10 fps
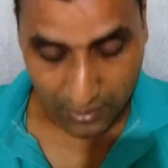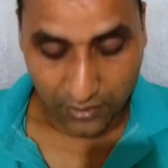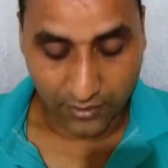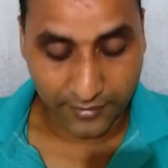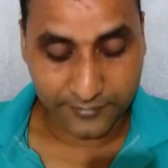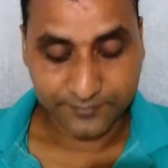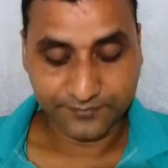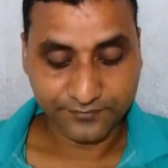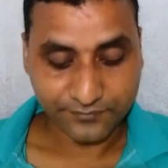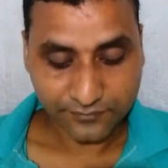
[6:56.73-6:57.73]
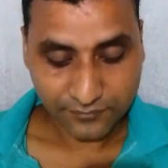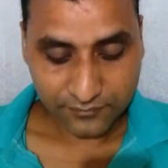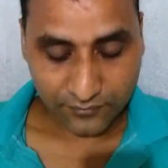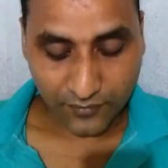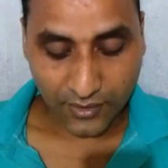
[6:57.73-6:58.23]
Okay?
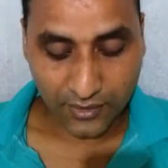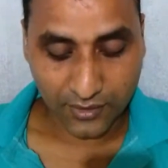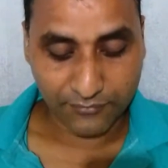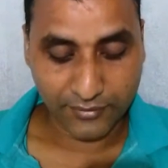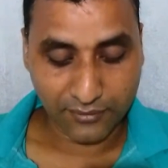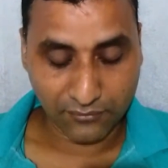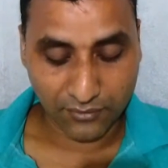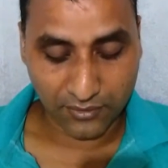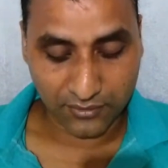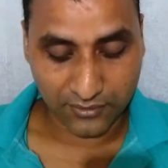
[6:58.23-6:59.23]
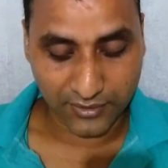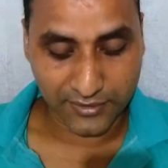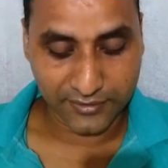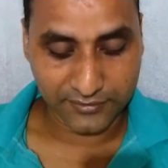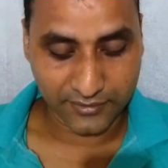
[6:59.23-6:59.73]
Keeping water clean
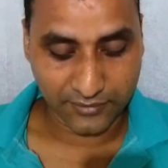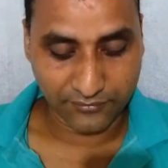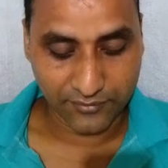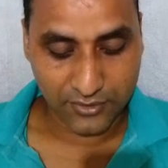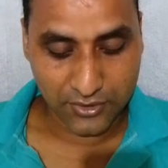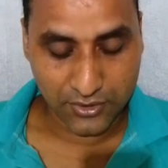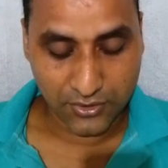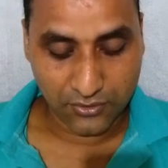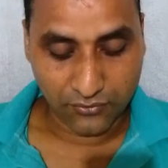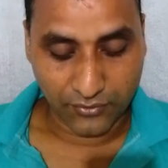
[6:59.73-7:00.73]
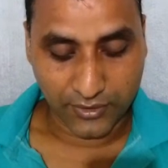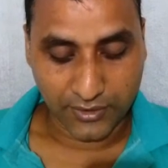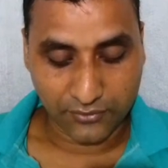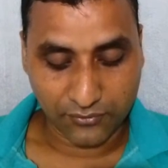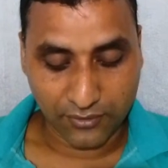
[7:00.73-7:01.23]
and safe. We
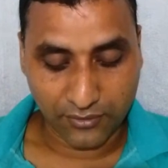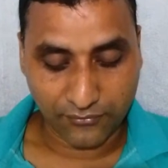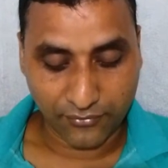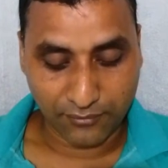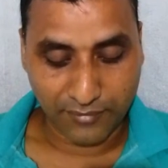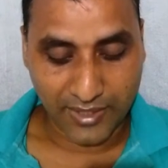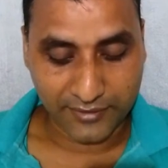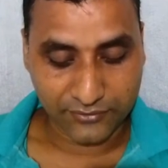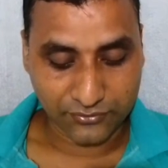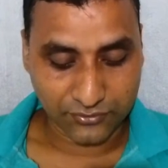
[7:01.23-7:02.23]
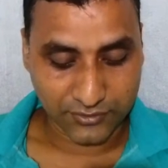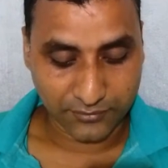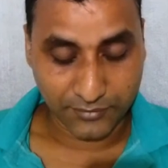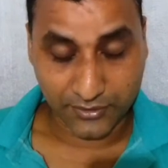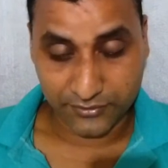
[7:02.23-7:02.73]
get water from many sources
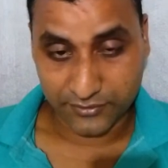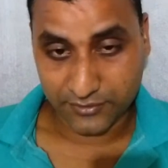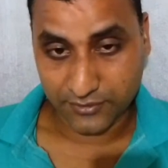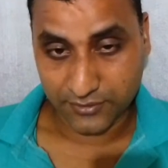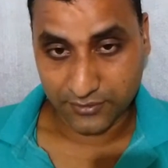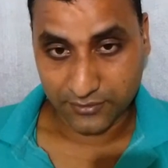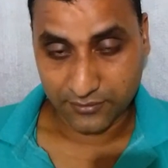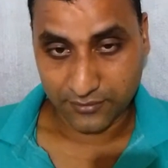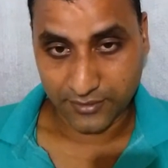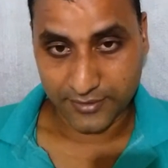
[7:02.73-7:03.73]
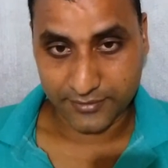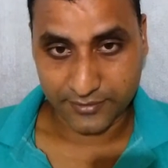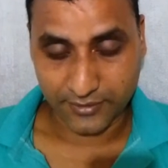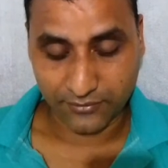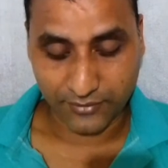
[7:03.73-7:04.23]
because let's
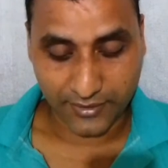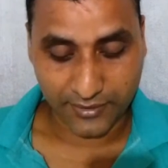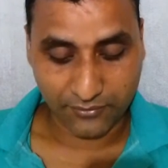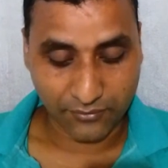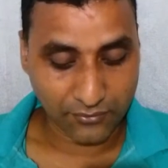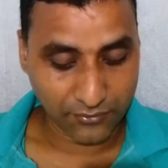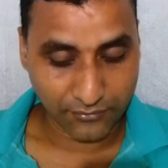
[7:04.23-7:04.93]
say we get water